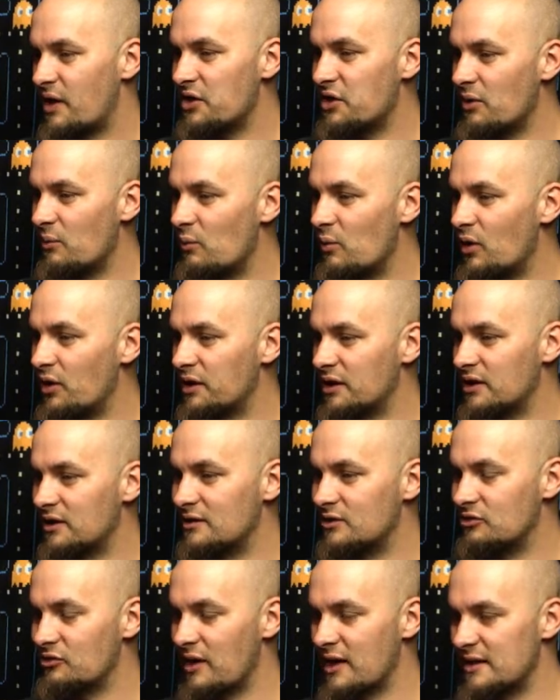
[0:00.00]
don't want a
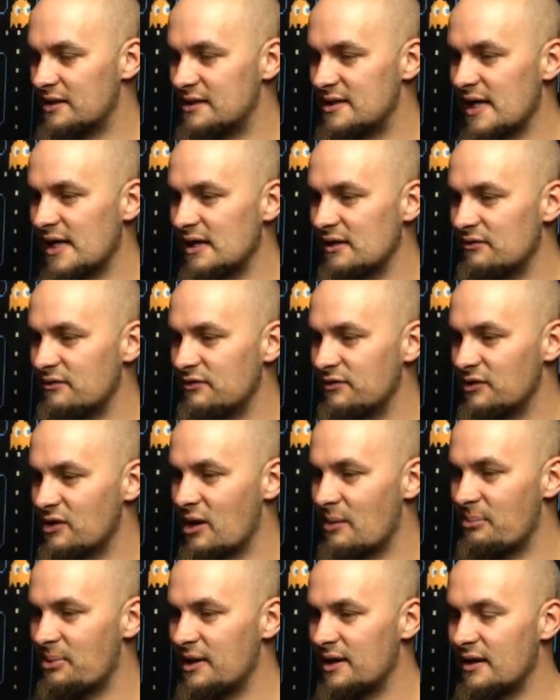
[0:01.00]
great telly for
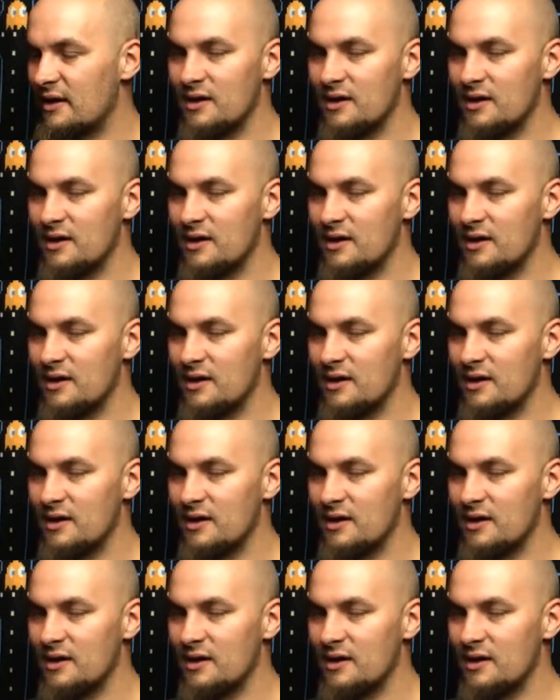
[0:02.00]
up here,